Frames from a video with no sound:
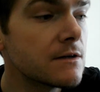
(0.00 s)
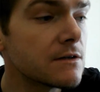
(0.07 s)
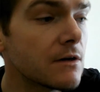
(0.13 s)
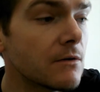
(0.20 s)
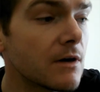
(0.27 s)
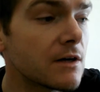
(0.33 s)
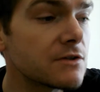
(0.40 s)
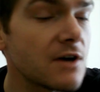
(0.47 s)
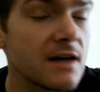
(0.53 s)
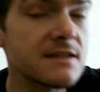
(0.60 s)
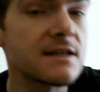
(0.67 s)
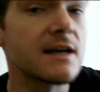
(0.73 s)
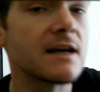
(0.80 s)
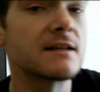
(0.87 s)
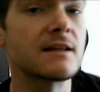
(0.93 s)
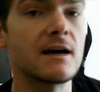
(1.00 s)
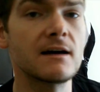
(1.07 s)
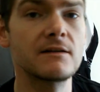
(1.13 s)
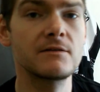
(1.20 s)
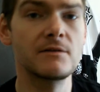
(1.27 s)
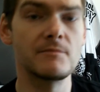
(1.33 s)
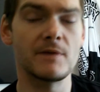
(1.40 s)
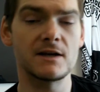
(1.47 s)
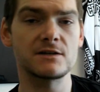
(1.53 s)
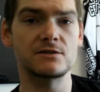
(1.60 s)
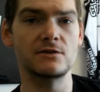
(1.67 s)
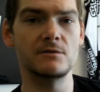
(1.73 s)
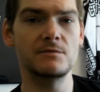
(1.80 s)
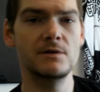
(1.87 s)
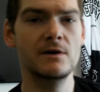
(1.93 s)
So I tried to get that
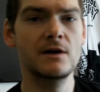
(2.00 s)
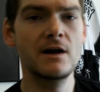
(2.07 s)
matched up.